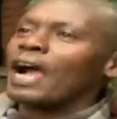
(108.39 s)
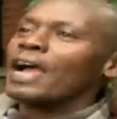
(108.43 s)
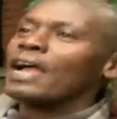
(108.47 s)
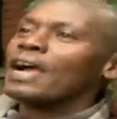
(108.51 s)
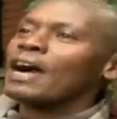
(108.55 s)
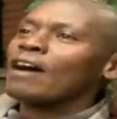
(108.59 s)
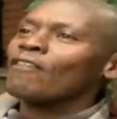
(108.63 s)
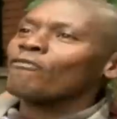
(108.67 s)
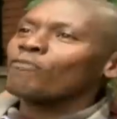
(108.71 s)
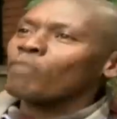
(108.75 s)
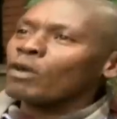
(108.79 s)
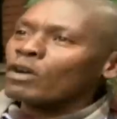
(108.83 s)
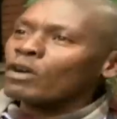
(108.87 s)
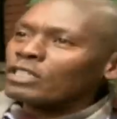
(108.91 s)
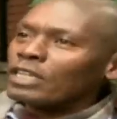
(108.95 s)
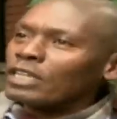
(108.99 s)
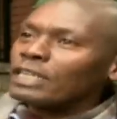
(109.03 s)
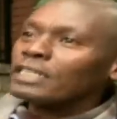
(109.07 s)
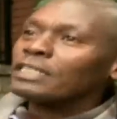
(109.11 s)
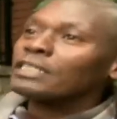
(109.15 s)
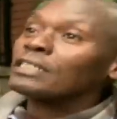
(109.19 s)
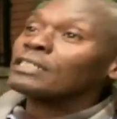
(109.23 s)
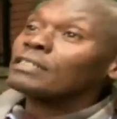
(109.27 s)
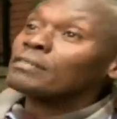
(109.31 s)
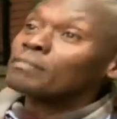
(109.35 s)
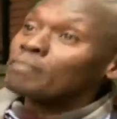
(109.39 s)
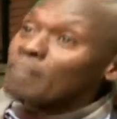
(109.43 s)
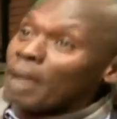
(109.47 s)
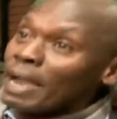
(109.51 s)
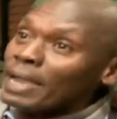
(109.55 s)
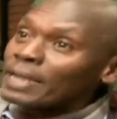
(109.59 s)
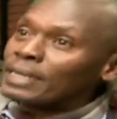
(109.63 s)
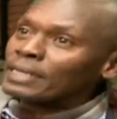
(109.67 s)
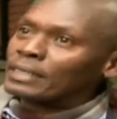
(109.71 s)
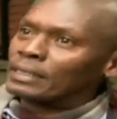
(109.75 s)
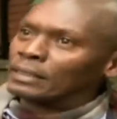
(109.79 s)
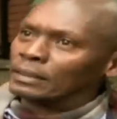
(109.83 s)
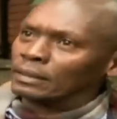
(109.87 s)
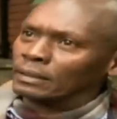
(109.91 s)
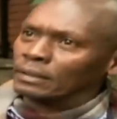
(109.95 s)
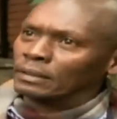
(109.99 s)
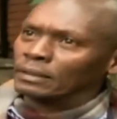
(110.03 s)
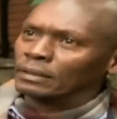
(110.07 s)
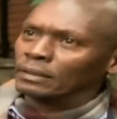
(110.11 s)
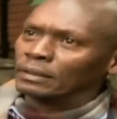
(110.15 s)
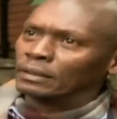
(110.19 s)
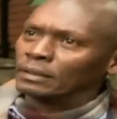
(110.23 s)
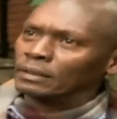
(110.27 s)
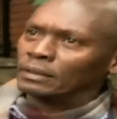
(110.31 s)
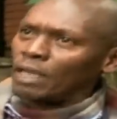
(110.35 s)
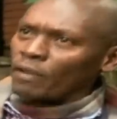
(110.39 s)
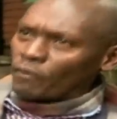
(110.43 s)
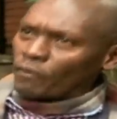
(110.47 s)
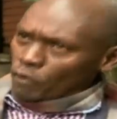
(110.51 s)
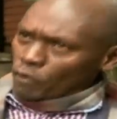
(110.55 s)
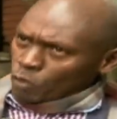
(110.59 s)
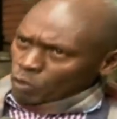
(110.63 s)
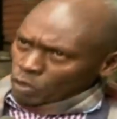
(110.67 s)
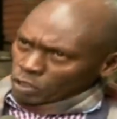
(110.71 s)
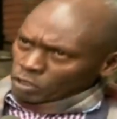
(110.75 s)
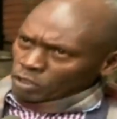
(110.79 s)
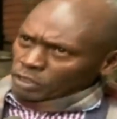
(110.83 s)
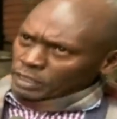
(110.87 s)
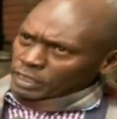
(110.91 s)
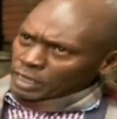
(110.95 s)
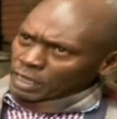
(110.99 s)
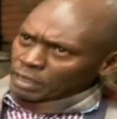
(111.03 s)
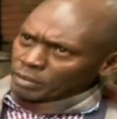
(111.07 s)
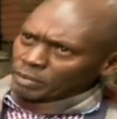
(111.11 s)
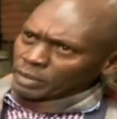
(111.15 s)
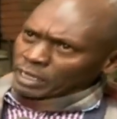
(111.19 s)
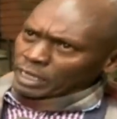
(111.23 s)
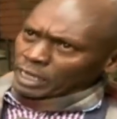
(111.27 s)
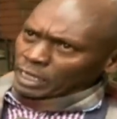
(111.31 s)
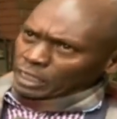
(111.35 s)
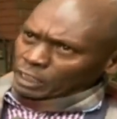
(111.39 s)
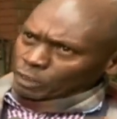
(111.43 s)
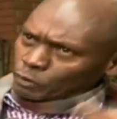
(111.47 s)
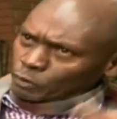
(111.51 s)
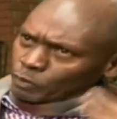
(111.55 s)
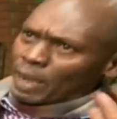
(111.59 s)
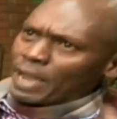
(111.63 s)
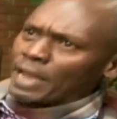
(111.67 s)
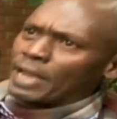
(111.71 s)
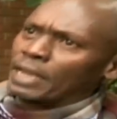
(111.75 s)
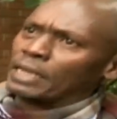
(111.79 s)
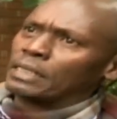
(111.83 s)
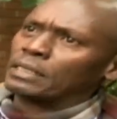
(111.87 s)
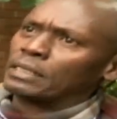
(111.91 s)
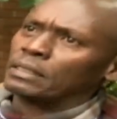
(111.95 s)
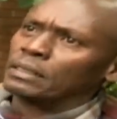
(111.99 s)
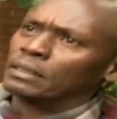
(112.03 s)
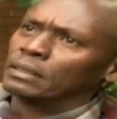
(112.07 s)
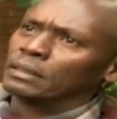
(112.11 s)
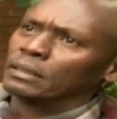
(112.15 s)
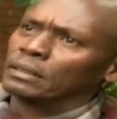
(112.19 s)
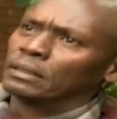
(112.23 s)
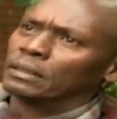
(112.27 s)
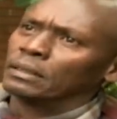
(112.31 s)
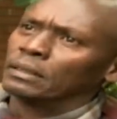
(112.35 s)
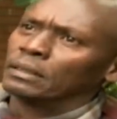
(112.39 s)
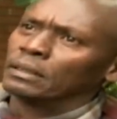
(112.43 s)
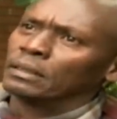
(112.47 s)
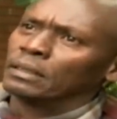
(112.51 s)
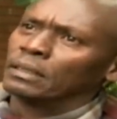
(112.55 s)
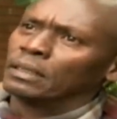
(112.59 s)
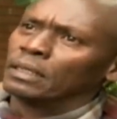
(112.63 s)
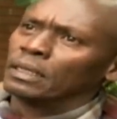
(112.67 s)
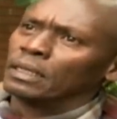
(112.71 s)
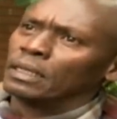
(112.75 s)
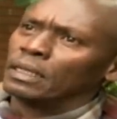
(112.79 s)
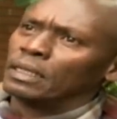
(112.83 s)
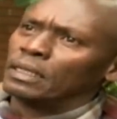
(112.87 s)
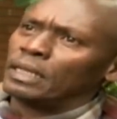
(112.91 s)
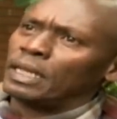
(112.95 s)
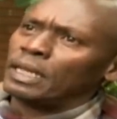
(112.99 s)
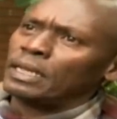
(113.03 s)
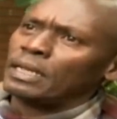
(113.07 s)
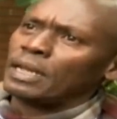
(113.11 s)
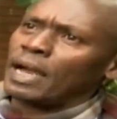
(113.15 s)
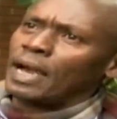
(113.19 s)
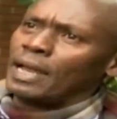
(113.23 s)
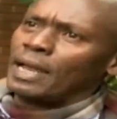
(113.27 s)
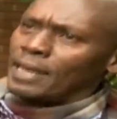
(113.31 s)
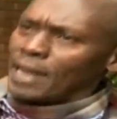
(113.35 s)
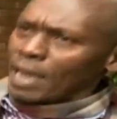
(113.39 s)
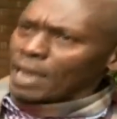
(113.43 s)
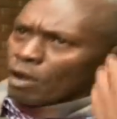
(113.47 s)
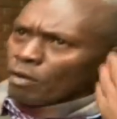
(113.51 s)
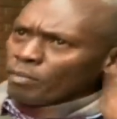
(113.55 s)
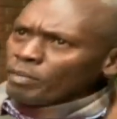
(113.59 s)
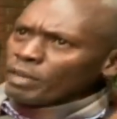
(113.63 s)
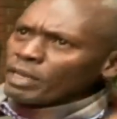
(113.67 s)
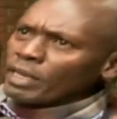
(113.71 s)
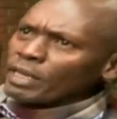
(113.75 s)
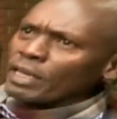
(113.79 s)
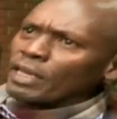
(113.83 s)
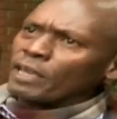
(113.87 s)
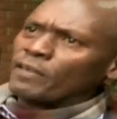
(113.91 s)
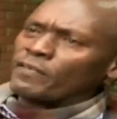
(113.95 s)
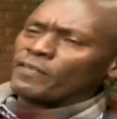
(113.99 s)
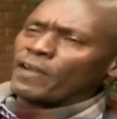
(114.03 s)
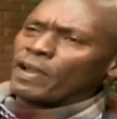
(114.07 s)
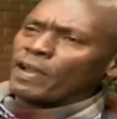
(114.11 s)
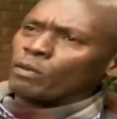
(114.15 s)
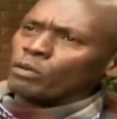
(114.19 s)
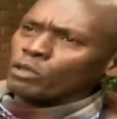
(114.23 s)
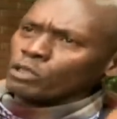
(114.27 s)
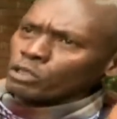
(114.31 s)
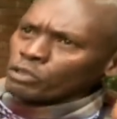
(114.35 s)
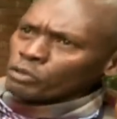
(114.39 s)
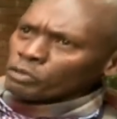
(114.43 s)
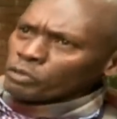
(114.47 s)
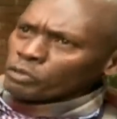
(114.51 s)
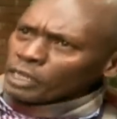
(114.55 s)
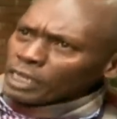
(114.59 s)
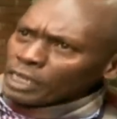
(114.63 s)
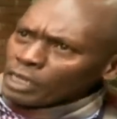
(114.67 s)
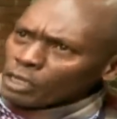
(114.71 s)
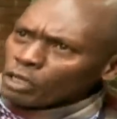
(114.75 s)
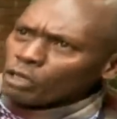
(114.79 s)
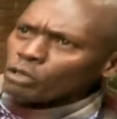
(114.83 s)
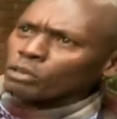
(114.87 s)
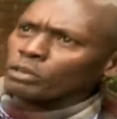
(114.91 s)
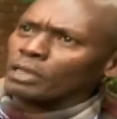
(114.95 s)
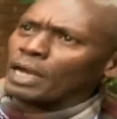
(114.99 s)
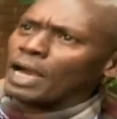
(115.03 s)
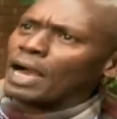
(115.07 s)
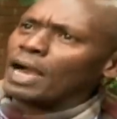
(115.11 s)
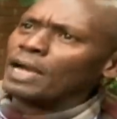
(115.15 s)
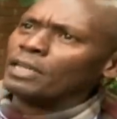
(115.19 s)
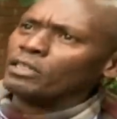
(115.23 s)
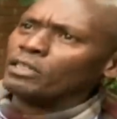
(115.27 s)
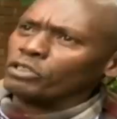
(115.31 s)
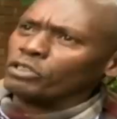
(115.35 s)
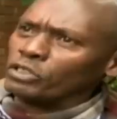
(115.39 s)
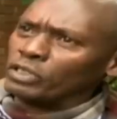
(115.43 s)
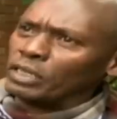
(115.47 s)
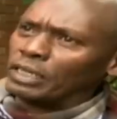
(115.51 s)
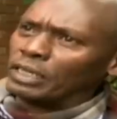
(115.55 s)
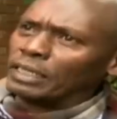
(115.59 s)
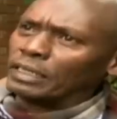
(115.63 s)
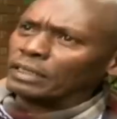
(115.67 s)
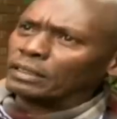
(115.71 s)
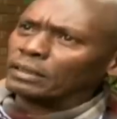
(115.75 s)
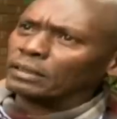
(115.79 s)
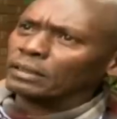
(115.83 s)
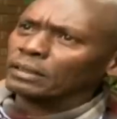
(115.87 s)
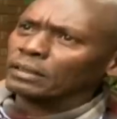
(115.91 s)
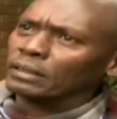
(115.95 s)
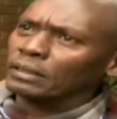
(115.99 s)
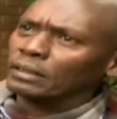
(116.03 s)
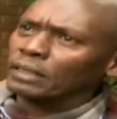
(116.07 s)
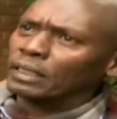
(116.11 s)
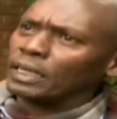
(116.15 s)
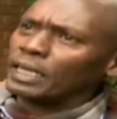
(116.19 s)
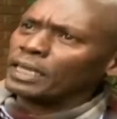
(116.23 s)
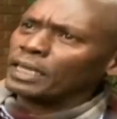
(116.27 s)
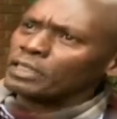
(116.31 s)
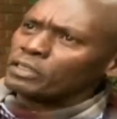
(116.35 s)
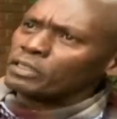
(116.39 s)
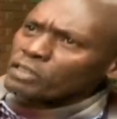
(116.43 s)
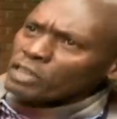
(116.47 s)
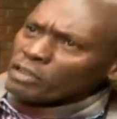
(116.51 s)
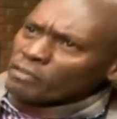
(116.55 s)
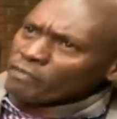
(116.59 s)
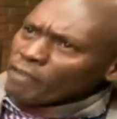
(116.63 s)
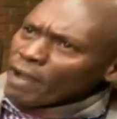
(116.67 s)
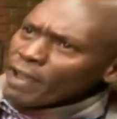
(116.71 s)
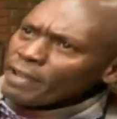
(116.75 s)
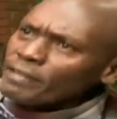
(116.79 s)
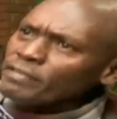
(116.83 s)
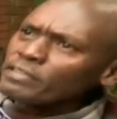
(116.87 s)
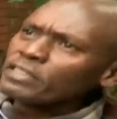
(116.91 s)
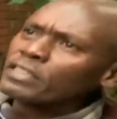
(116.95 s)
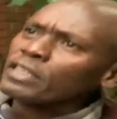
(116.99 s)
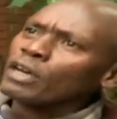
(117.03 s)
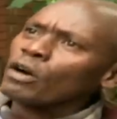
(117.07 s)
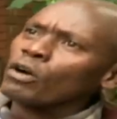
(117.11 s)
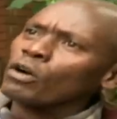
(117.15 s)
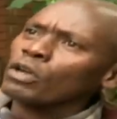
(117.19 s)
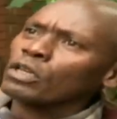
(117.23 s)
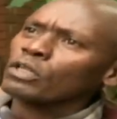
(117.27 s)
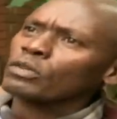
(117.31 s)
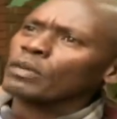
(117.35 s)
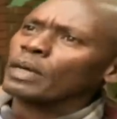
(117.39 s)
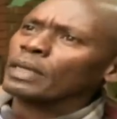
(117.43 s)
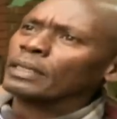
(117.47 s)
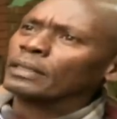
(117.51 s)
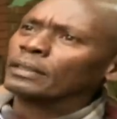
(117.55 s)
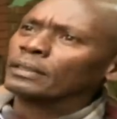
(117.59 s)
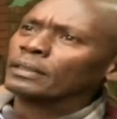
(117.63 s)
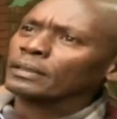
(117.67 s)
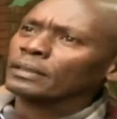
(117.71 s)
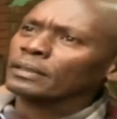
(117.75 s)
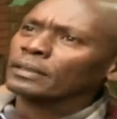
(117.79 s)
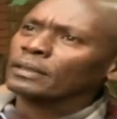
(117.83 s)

I have bought, it is mine. If you want to tell me it expires, then allow me, if I want to reload 100 shillings, it revives the old one.